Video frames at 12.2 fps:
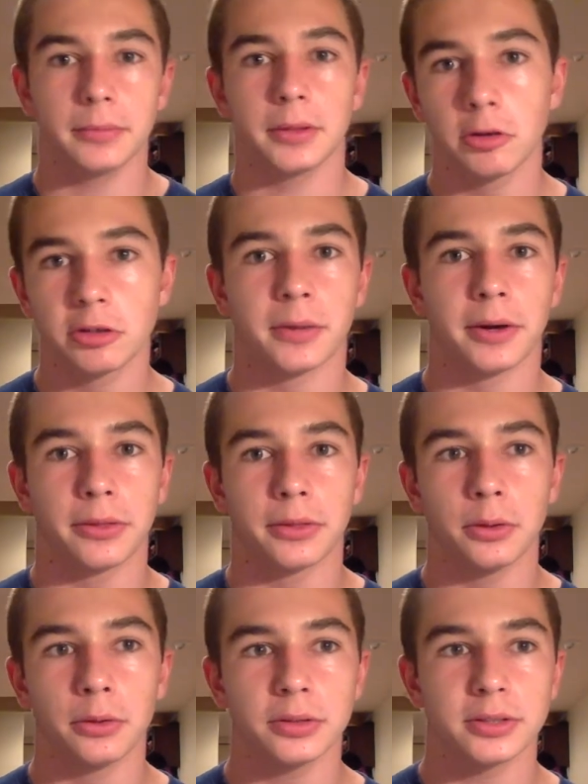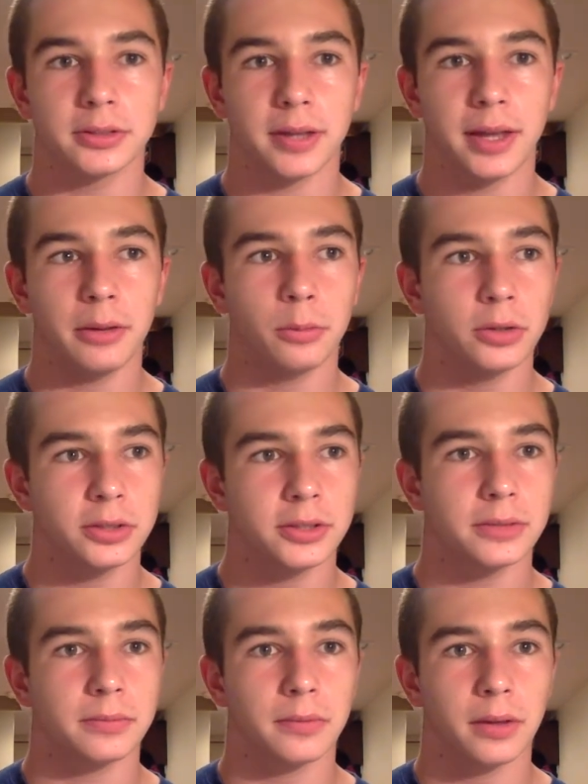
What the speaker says: Those are my thoughts. It was